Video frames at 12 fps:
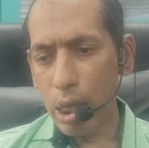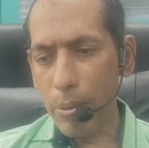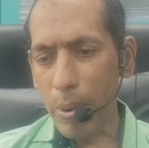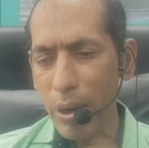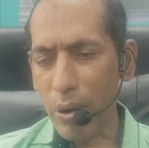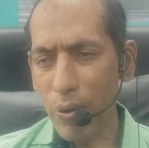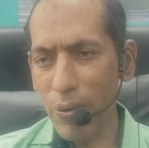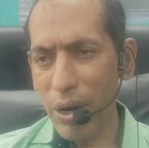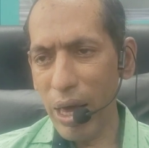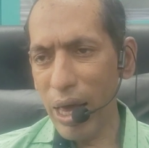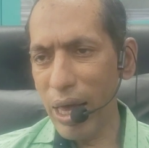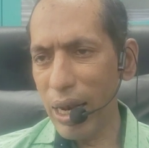the microvilli
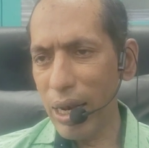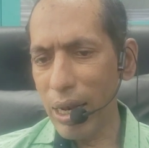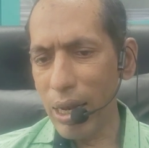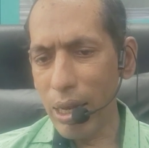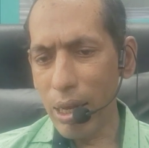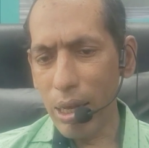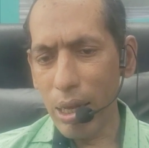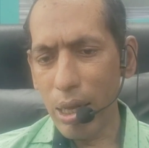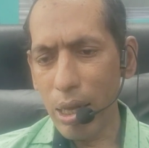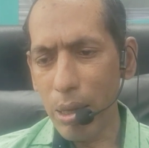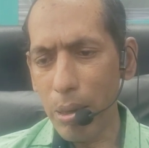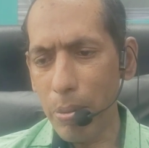are
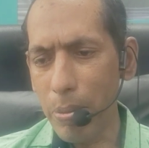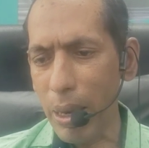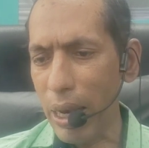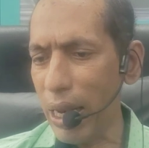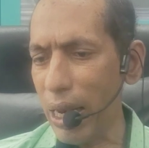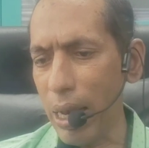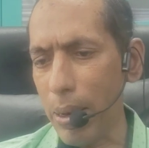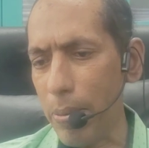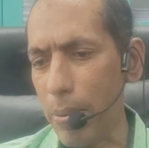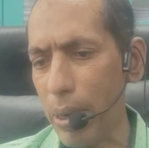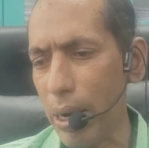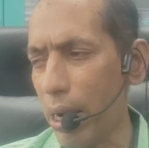very in
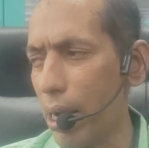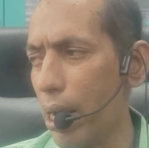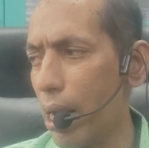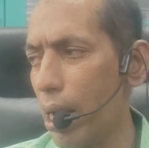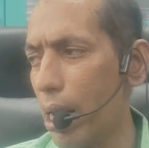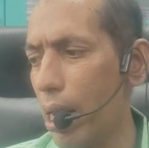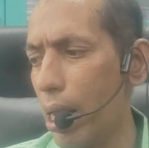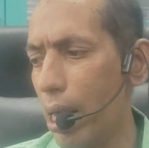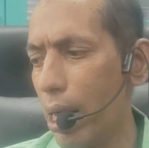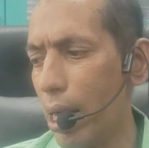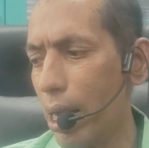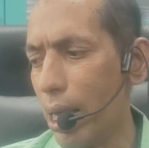number,
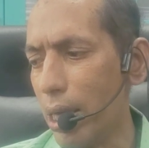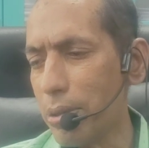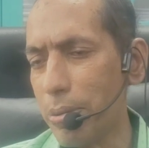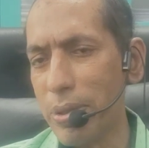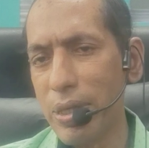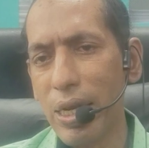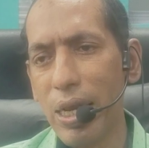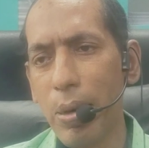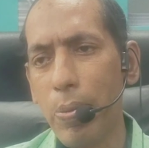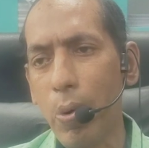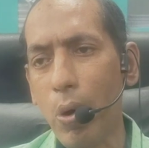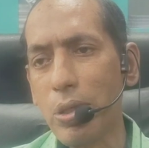especially
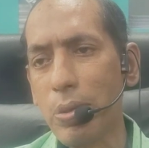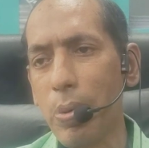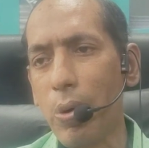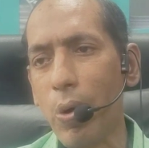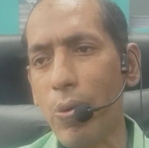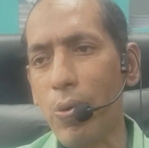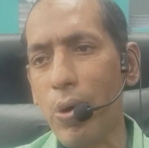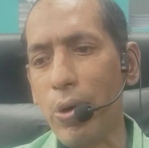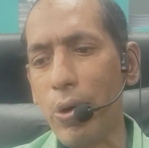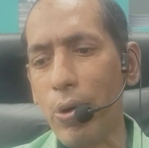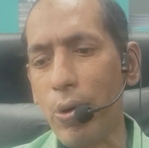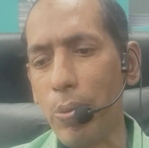in proximal
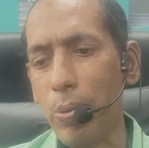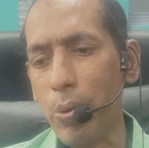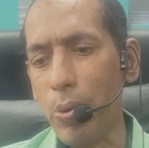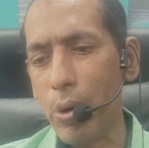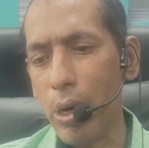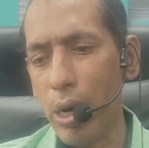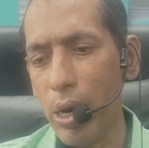convoluted tubule,